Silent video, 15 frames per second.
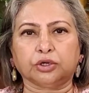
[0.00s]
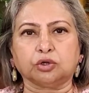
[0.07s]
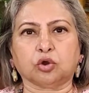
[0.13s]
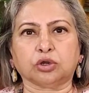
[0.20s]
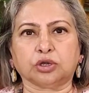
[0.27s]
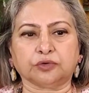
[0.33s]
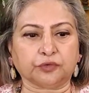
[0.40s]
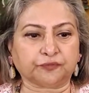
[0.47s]

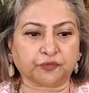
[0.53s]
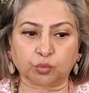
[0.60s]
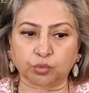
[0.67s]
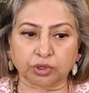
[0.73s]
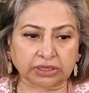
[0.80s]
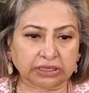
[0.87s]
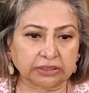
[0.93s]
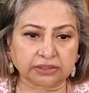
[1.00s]
And if you're
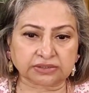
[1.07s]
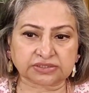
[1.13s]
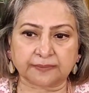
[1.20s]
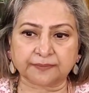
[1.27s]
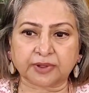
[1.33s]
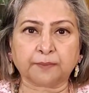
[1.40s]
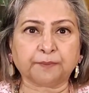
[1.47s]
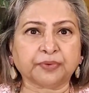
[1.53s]
working in
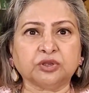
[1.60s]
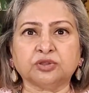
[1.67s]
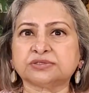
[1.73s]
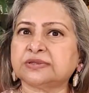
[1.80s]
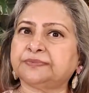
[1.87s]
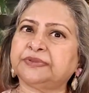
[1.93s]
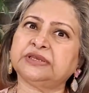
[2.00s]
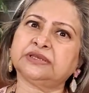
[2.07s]
some company or
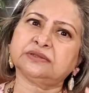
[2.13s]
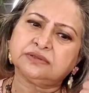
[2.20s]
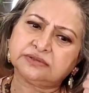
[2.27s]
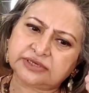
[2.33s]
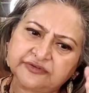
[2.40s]
something,